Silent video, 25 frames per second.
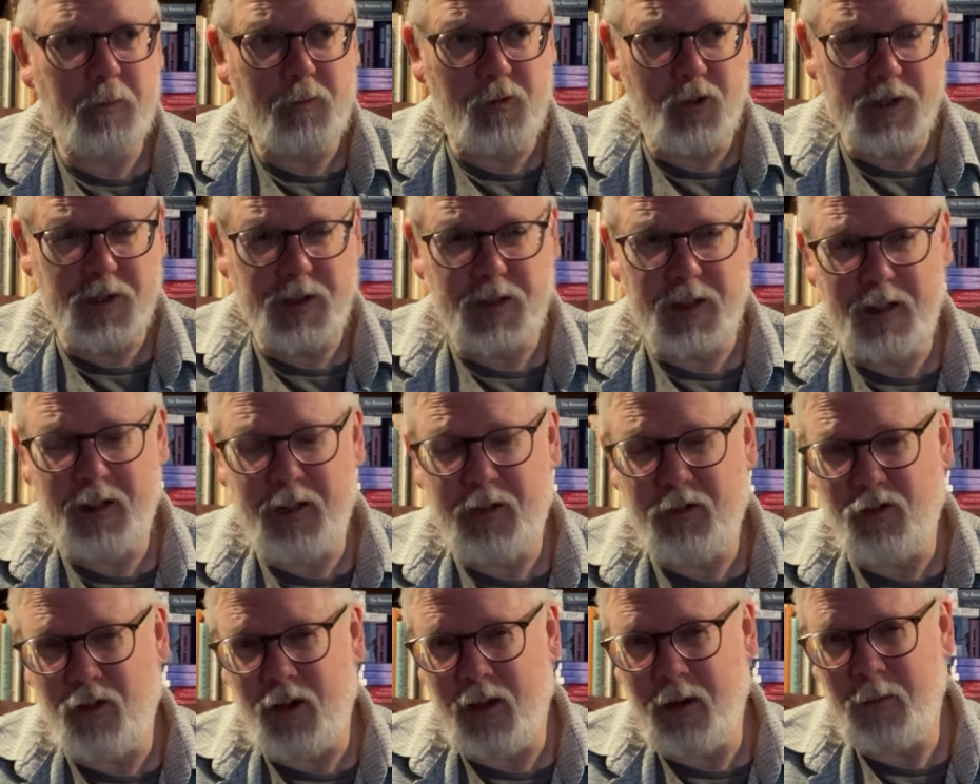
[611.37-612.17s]

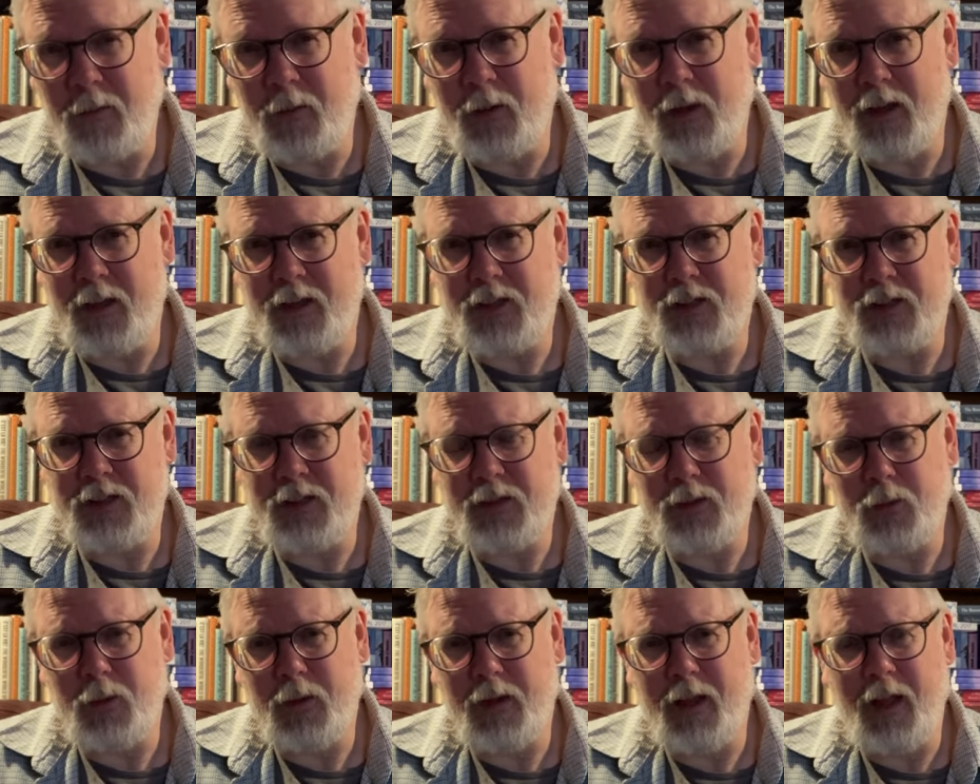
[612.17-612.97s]
procedural in
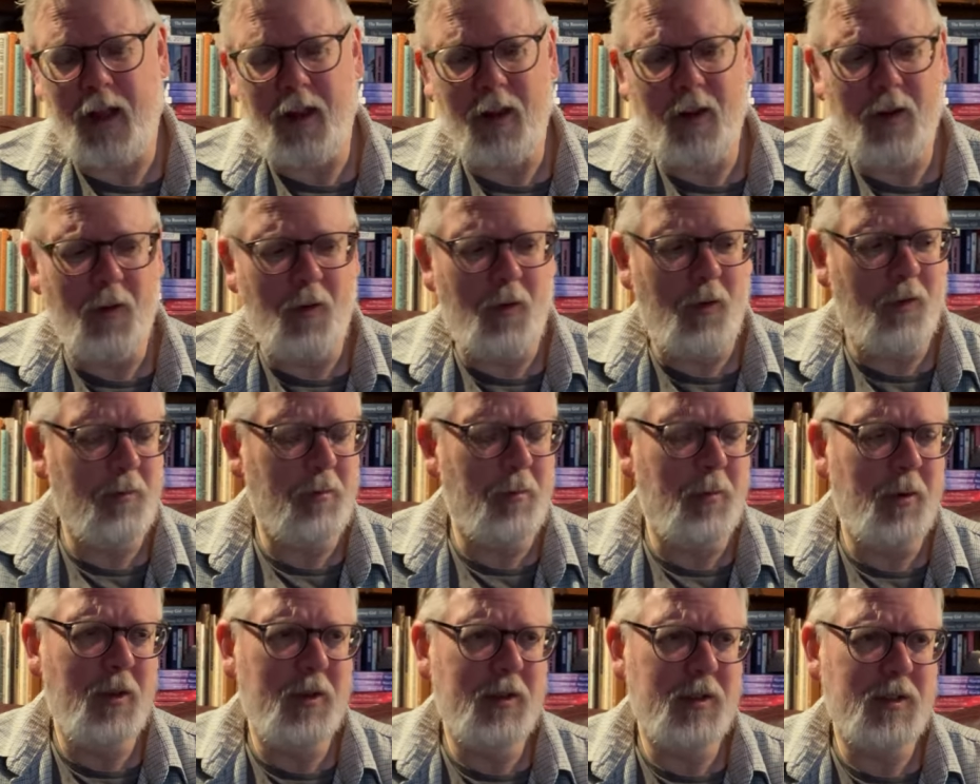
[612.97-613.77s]
places. We get a lot of
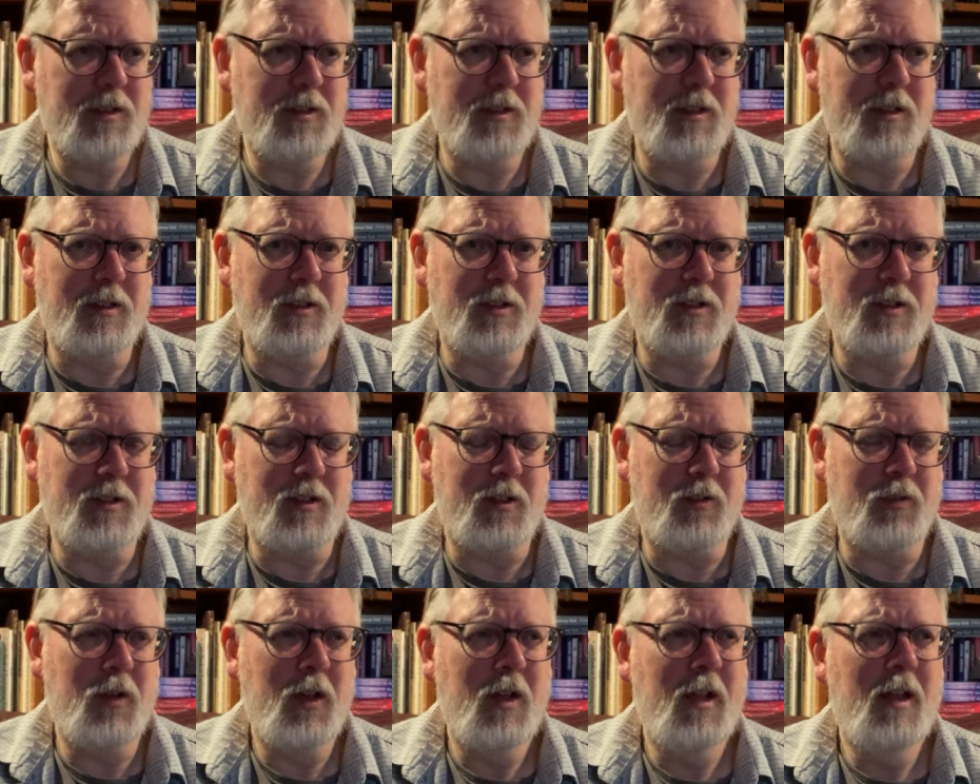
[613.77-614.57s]
murder scene
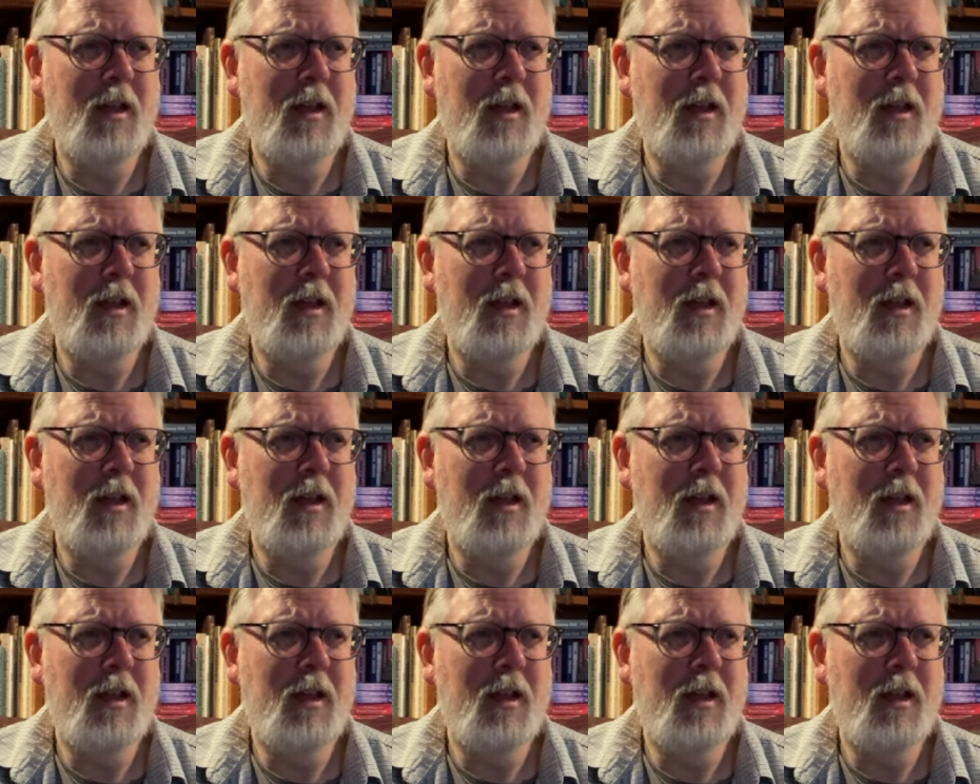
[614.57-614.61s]
stuff.